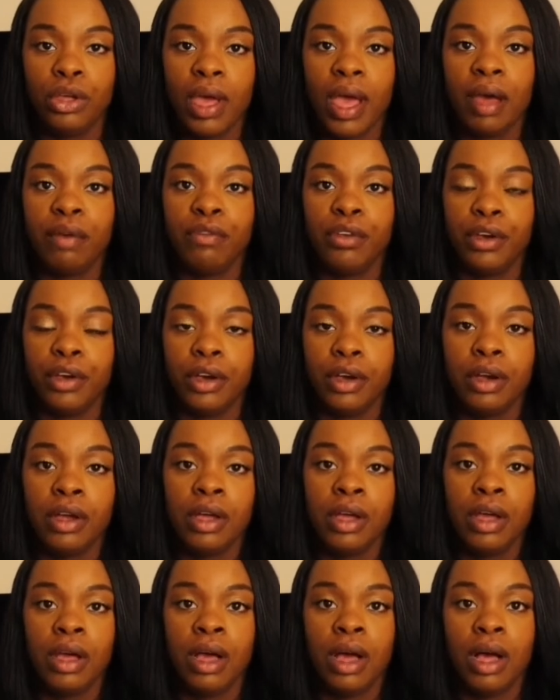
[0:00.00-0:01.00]
have your
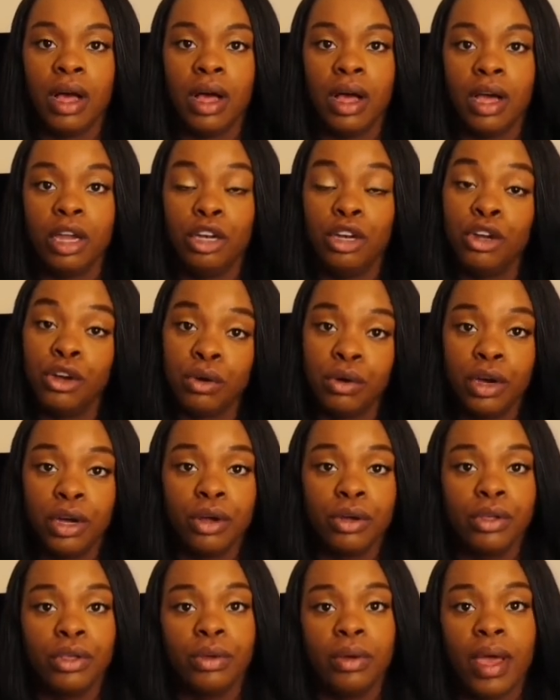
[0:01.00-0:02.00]
neuro,
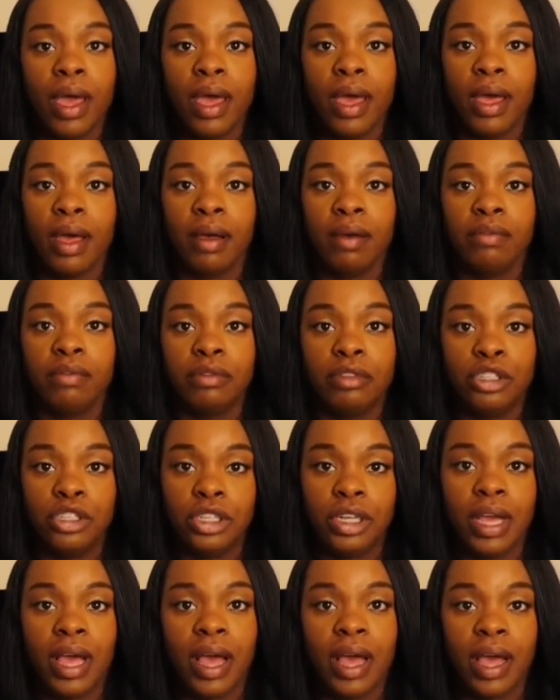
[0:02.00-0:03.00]
you have
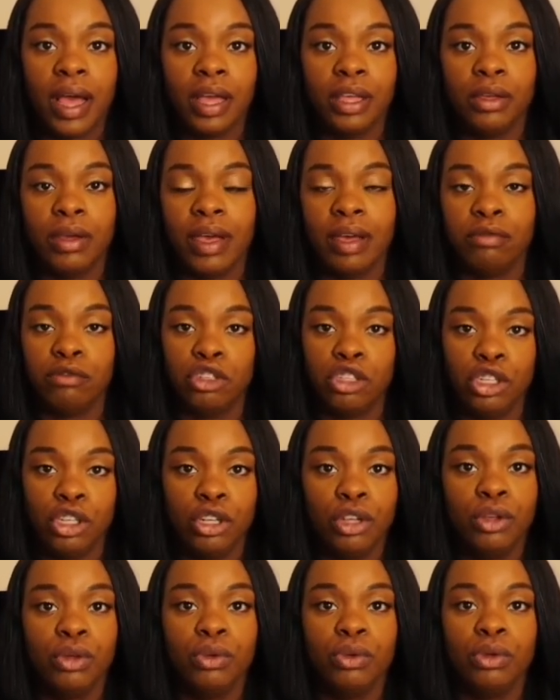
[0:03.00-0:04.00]
GI, you have GU,
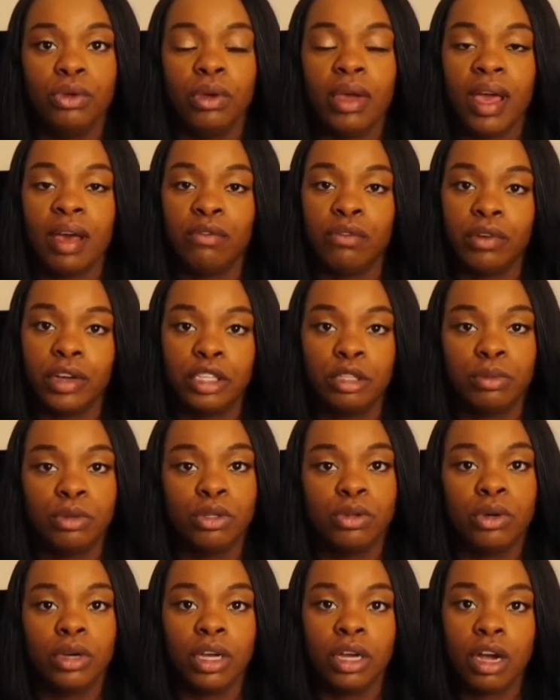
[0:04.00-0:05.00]
you have
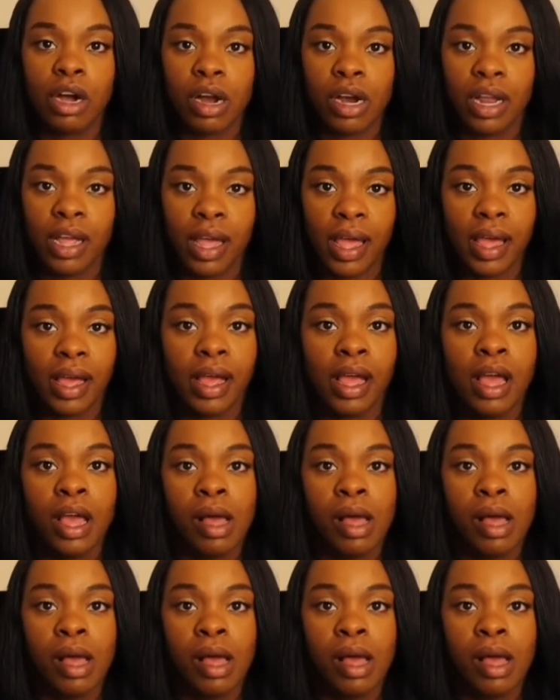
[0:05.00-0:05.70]
respiratory, cardiac.